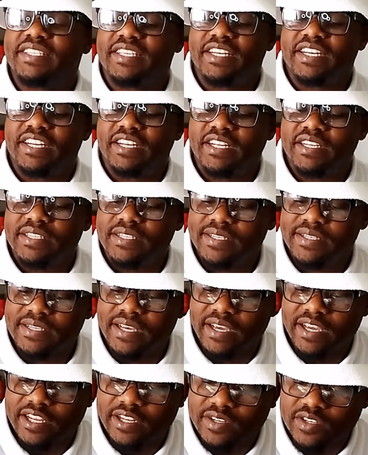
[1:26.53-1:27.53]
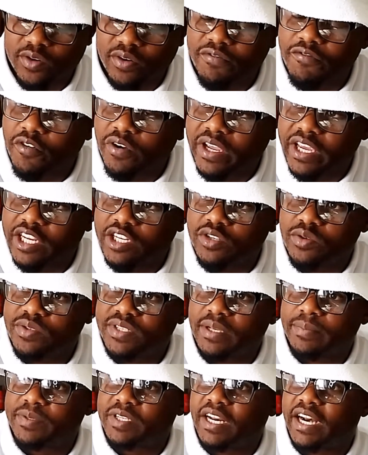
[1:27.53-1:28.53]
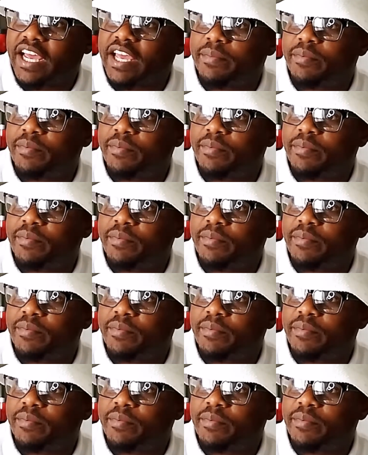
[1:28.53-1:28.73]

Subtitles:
and gents, don't forget to subscribe